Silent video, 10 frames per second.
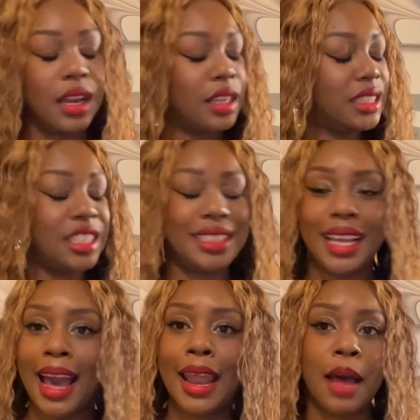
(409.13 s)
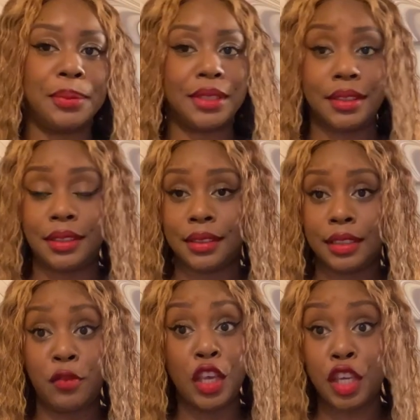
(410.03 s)
Sis, you got options.
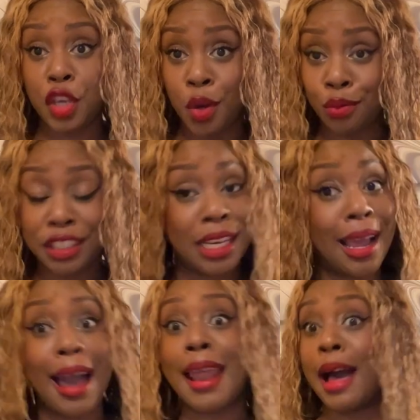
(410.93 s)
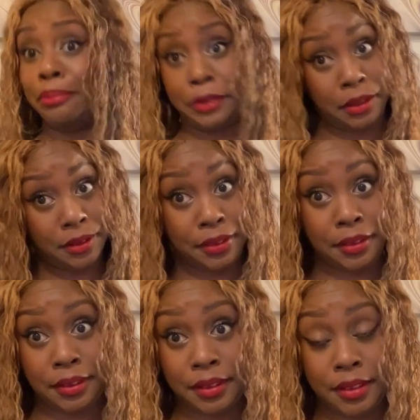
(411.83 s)
If you're cute, you got
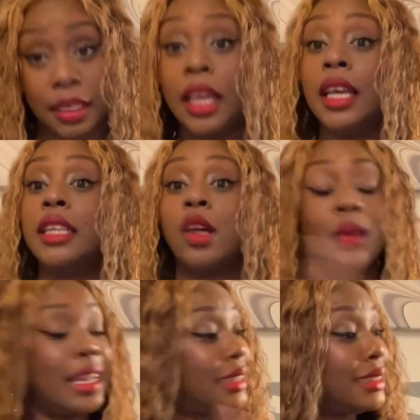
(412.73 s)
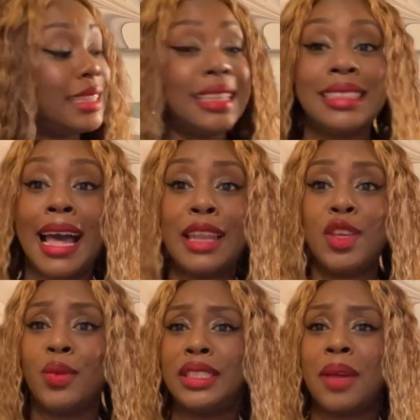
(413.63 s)
options. Don't let these niggas lie to
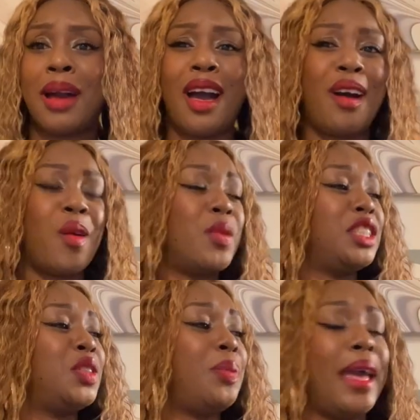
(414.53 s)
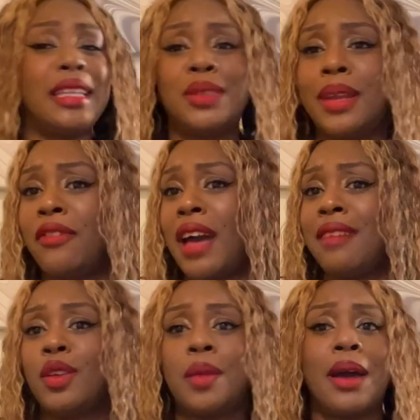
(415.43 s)
you and talk about, oh, once you pass 25,
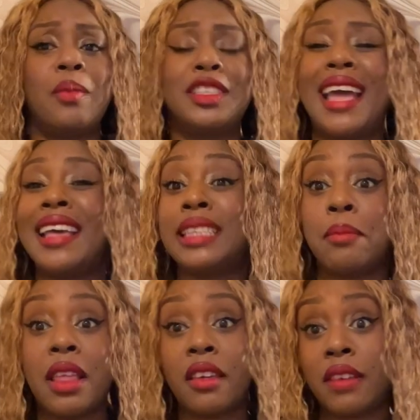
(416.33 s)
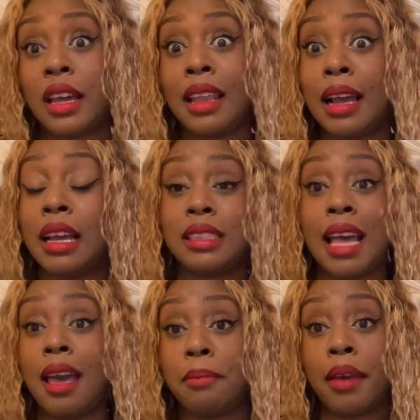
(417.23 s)
don't nobody want. That is a motherfucking lie, because
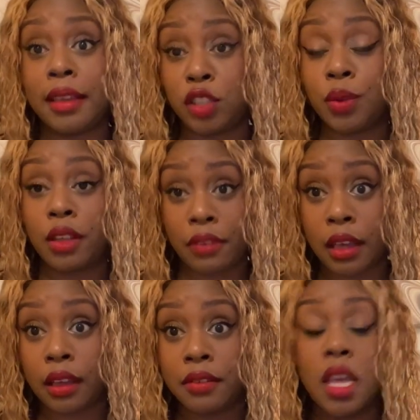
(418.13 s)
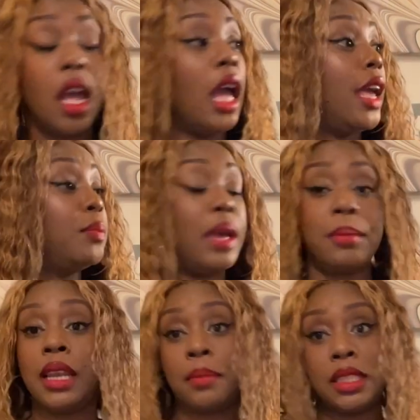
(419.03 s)
I am past 25. And
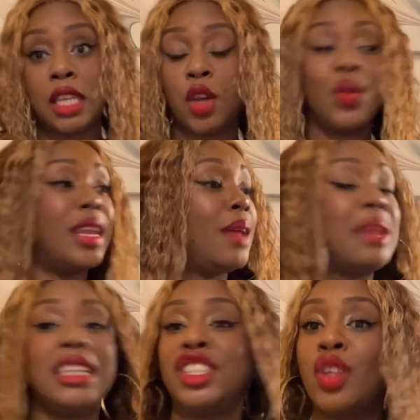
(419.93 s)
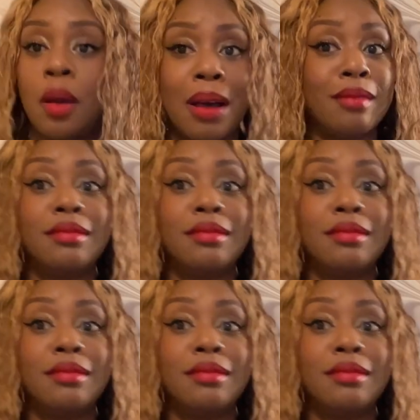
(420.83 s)
baby, let me tell you, and I'm not just talking about